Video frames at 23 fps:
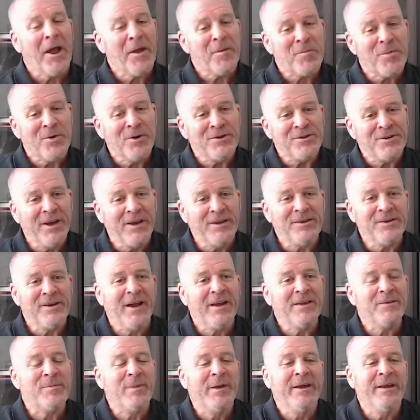appreciate you
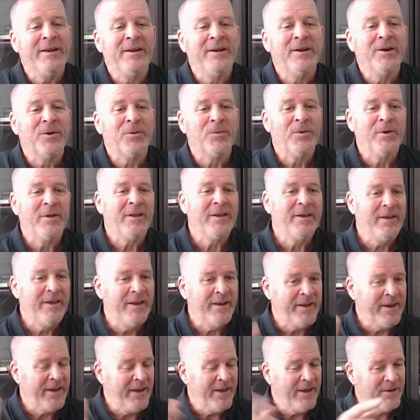guys being here really.
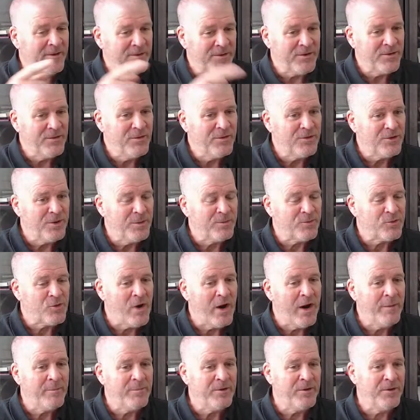And again,
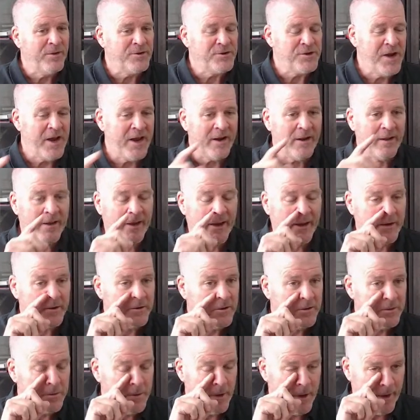subscribe to the channel. And
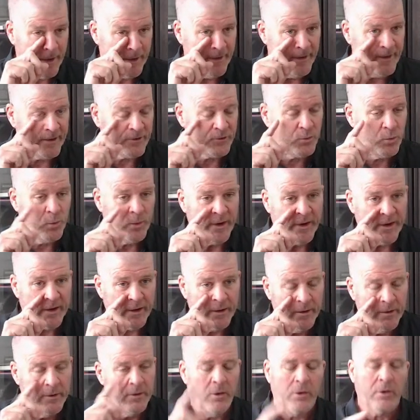next week
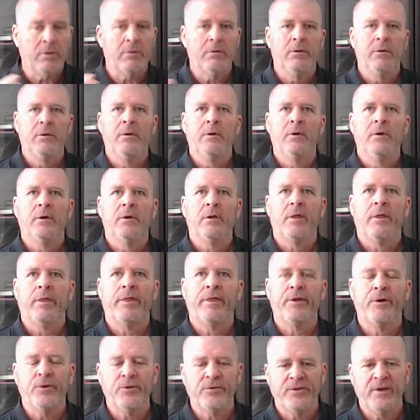or
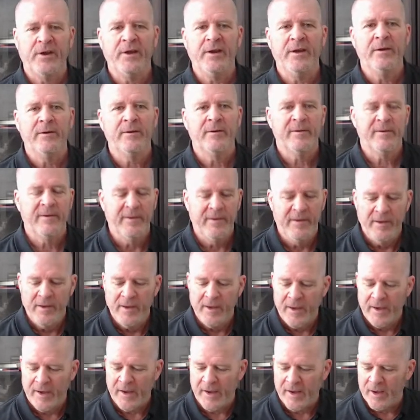Thursday,
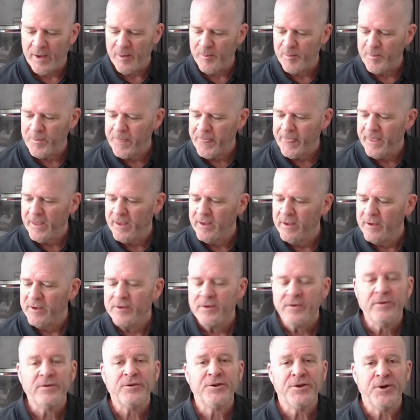um,
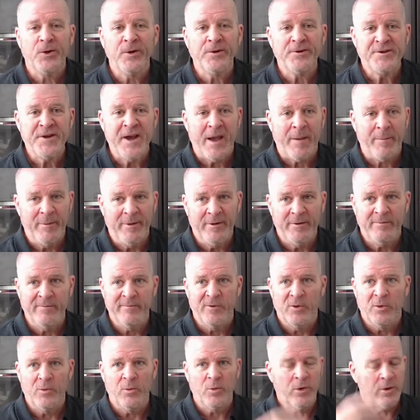Jerry Chapman,
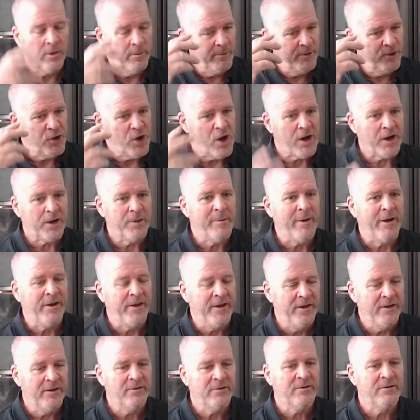we're going to be talking about
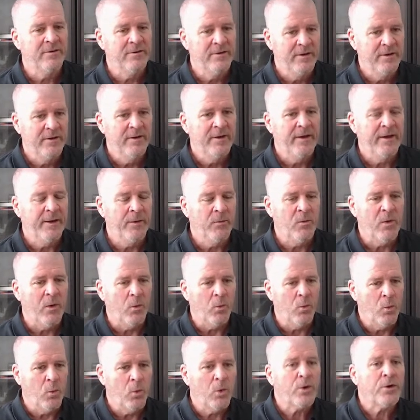his and
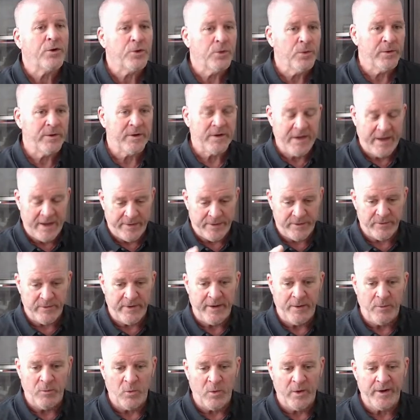what we're doing together
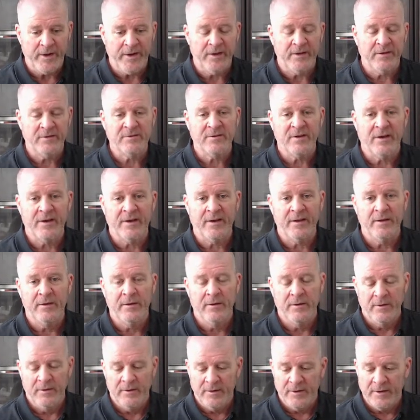and what his
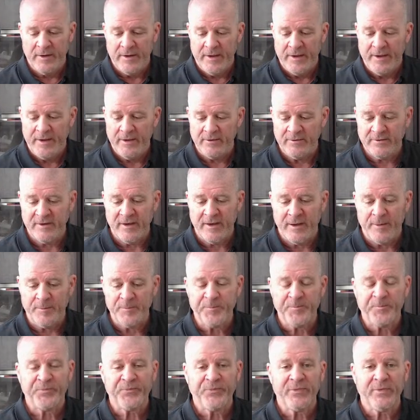3-year